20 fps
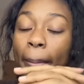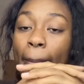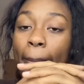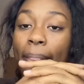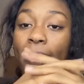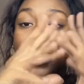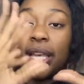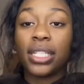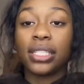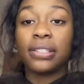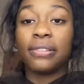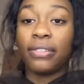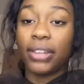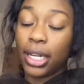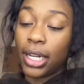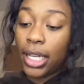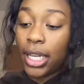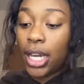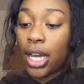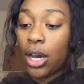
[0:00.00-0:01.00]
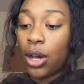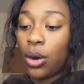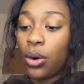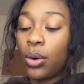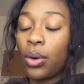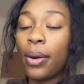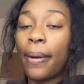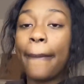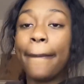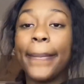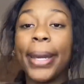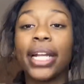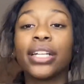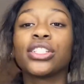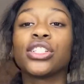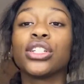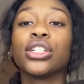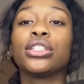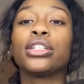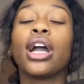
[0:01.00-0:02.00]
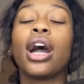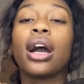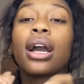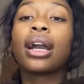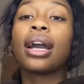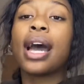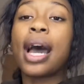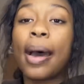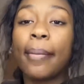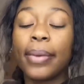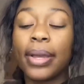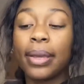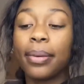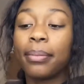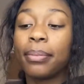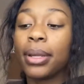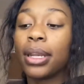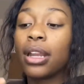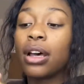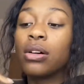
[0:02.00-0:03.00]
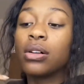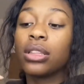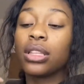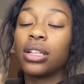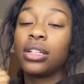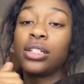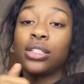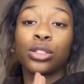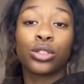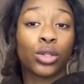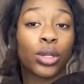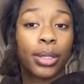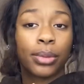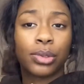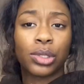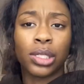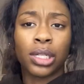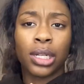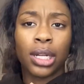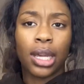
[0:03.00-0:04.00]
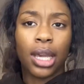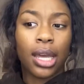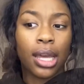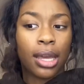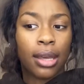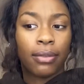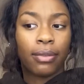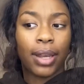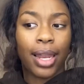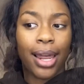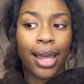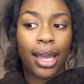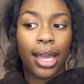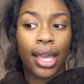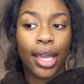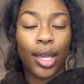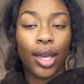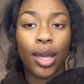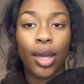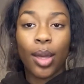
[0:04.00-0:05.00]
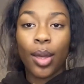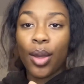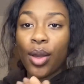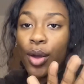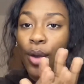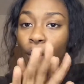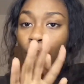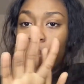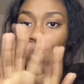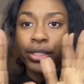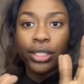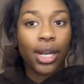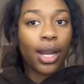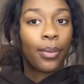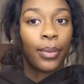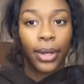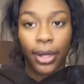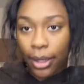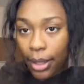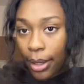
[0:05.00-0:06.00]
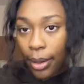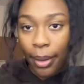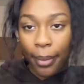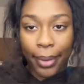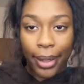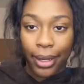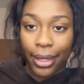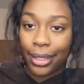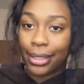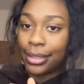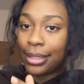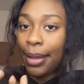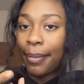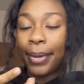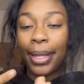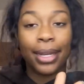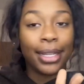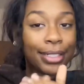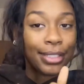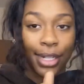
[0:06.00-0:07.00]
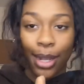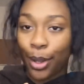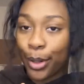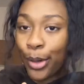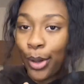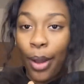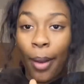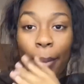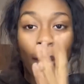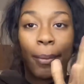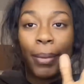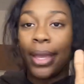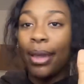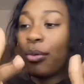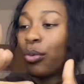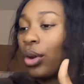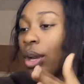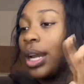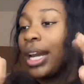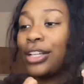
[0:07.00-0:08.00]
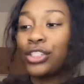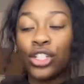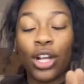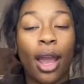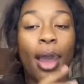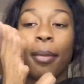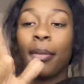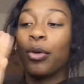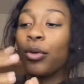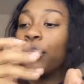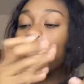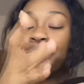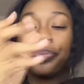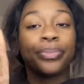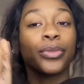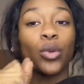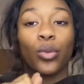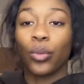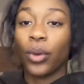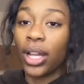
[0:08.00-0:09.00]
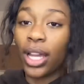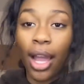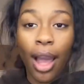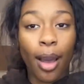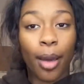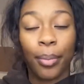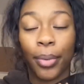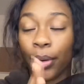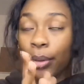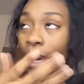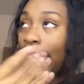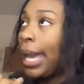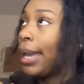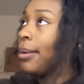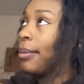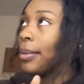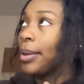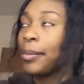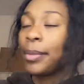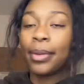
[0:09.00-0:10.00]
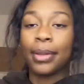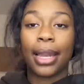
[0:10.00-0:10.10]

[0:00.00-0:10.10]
this video. Make sure y'all comment below in the description of like, what y'all want to know about it, because I'm gonna let y'all know. I'm gonna be able to let y'all, I'm gonna ring y'all up on game and be